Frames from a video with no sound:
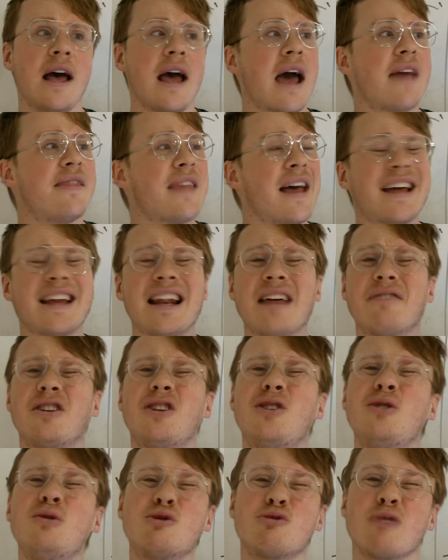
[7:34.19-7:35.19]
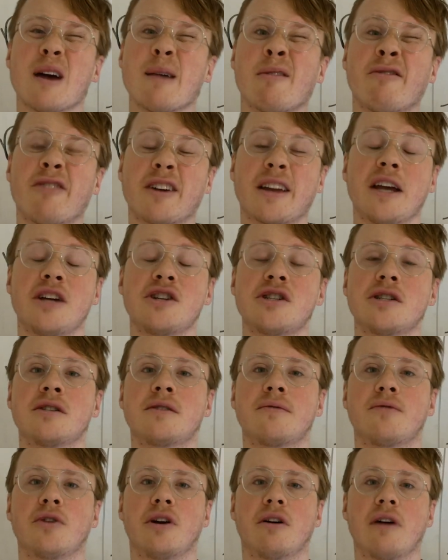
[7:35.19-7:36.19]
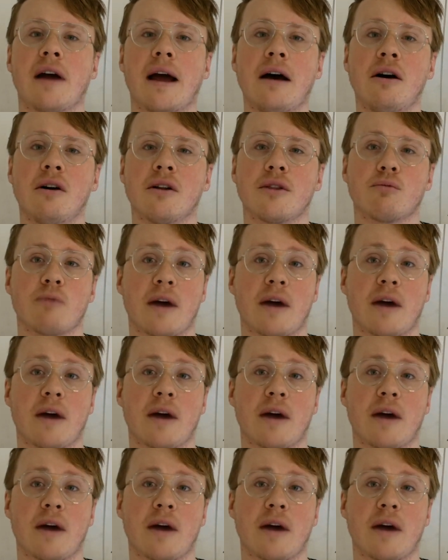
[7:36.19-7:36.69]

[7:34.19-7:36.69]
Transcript: and that can have huge ramifications for your health,